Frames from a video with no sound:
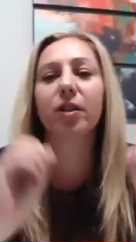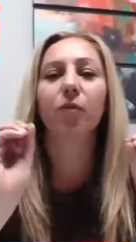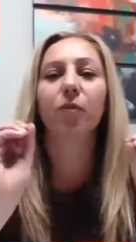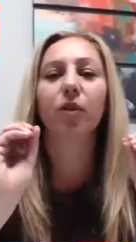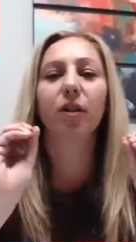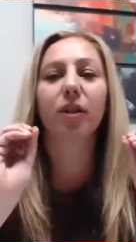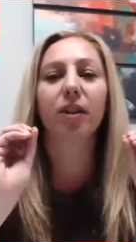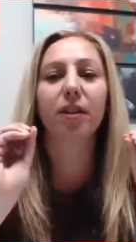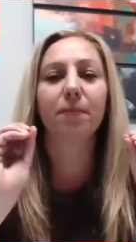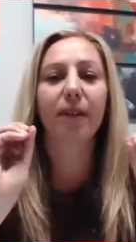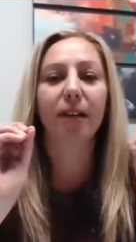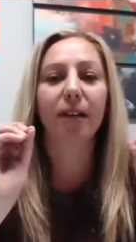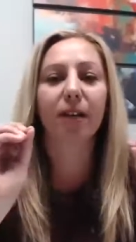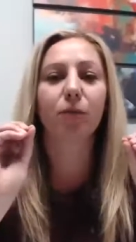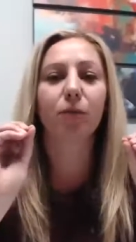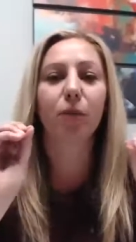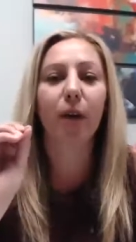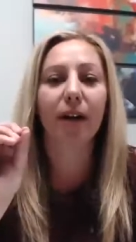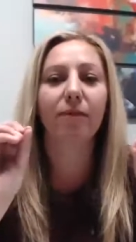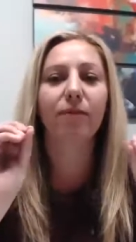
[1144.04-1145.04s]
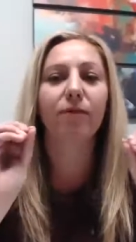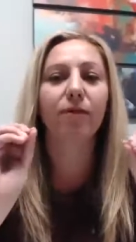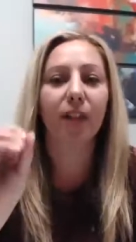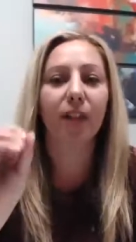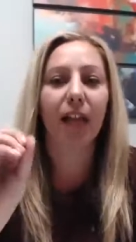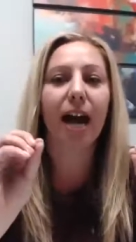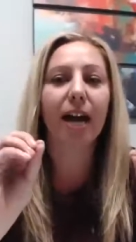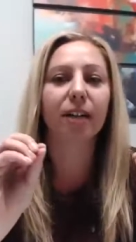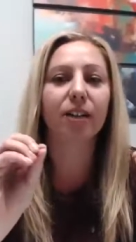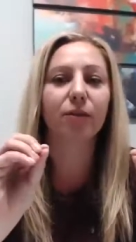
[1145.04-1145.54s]
really big red
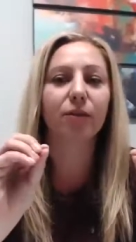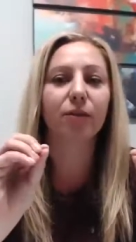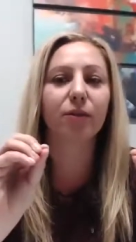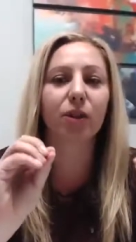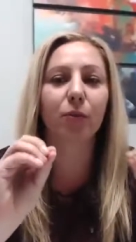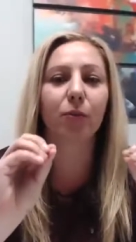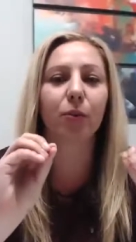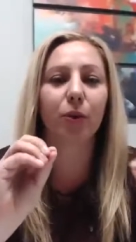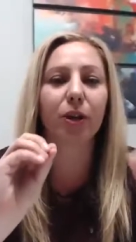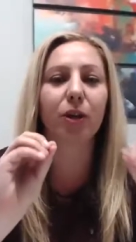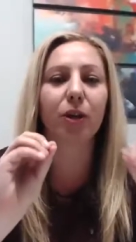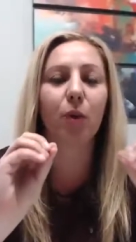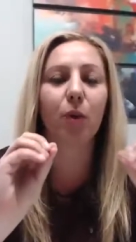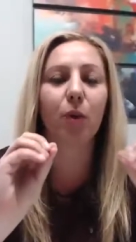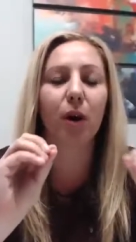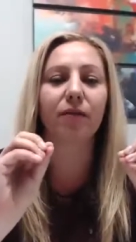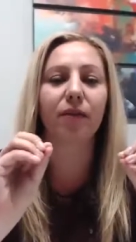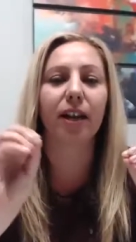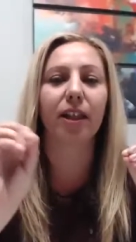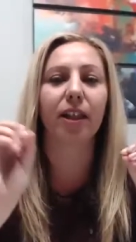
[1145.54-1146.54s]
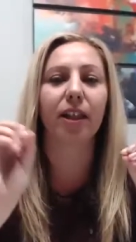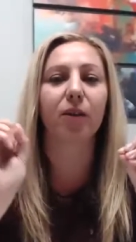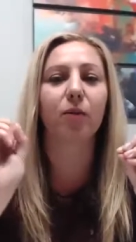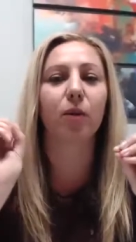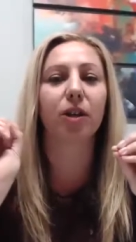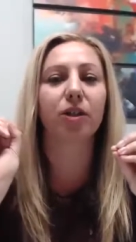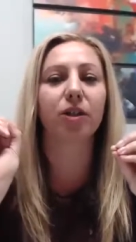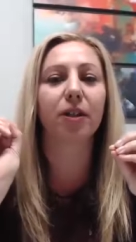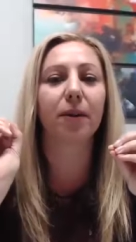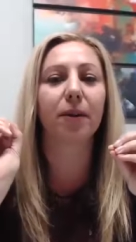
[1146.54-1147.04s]
flags when you pre-qualify? Like, what
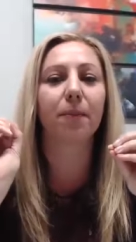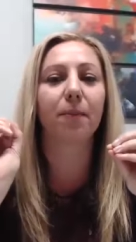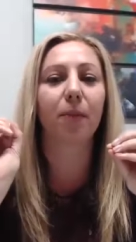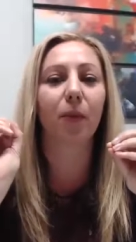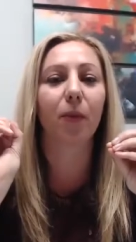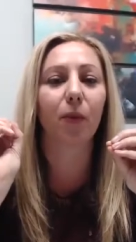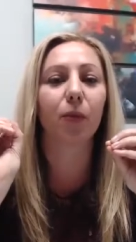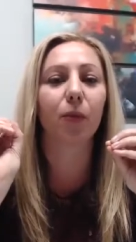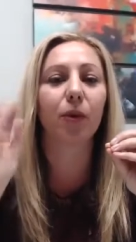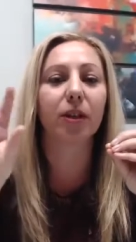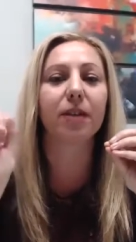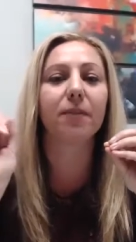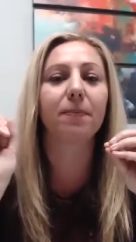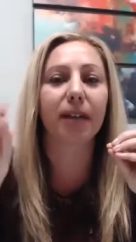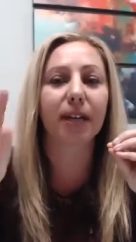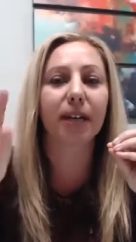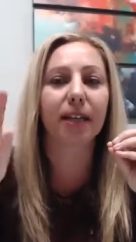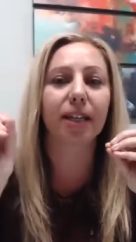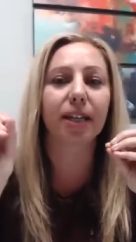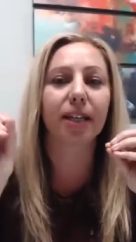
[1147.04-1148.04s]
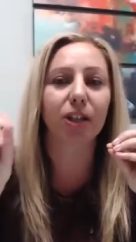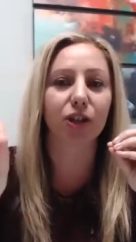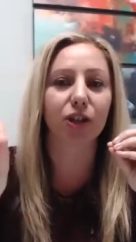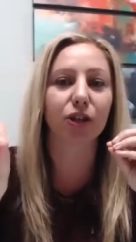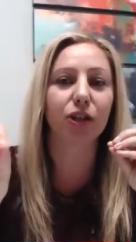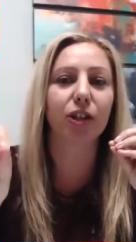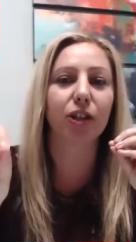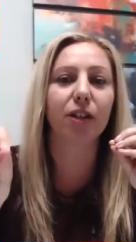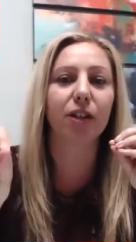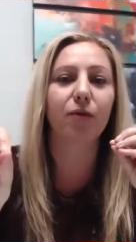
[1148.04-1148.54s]
are some really big things you're
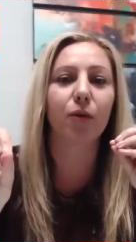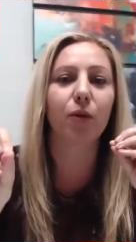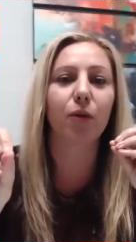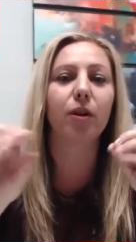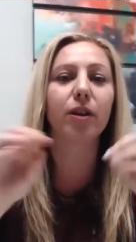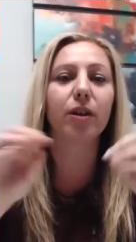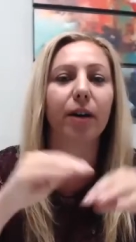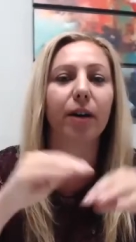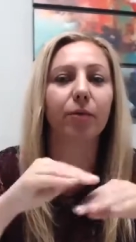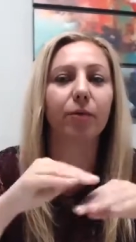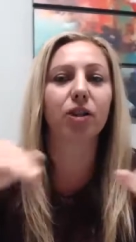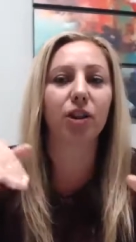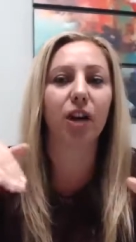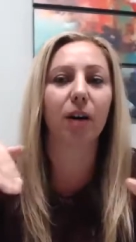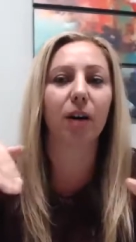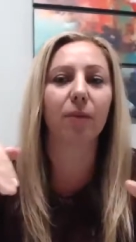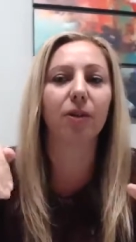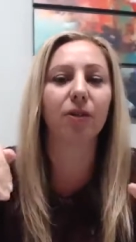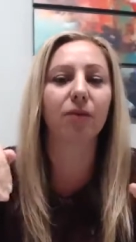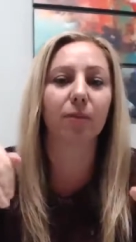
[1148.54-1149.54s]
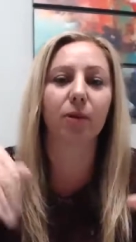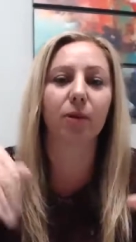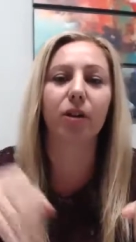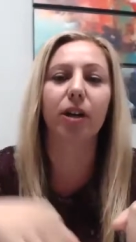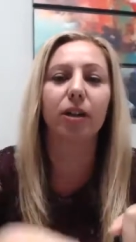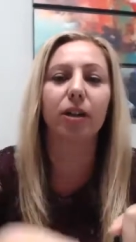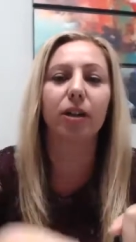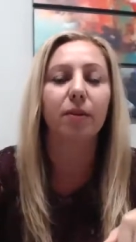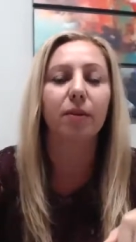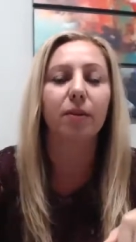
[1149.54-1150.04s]
looking for that would stop you from going
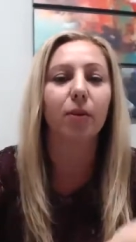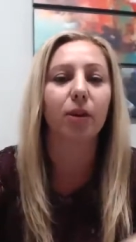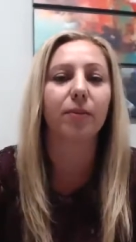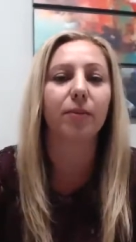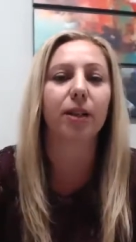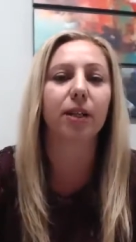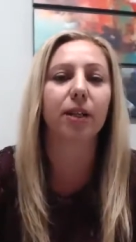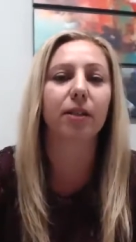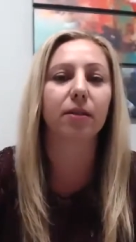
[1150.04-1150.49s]
on the appointment?